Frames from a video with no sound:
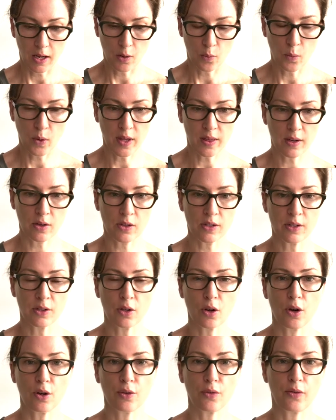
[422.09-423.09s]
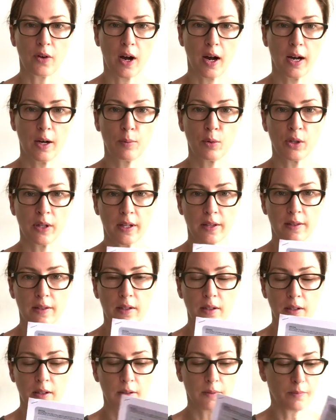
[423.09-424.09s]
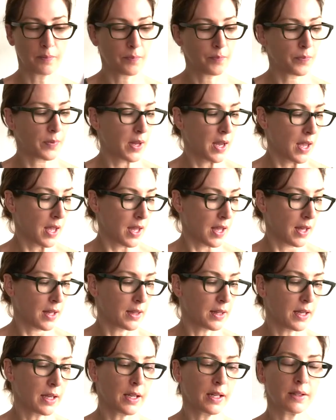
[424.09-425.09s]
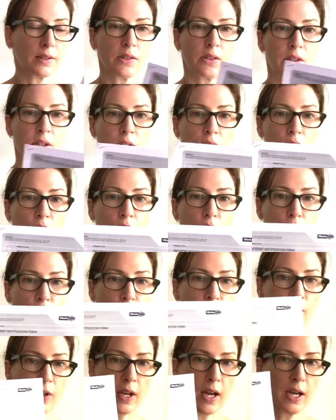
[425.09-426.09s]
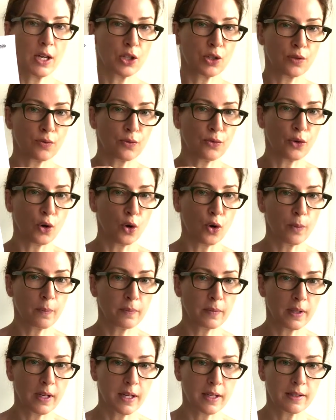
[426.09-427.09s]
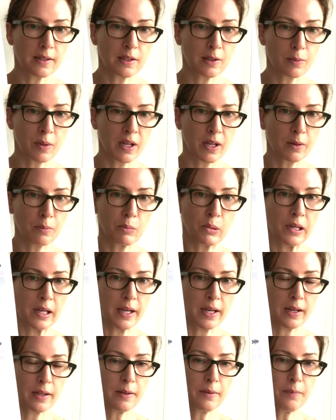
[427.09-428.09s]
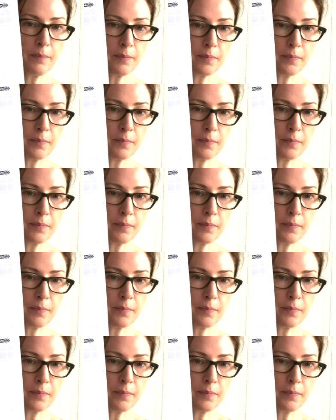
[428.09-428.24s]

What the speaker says: where there is a notifiable incident, the incident notification form needs to be completed,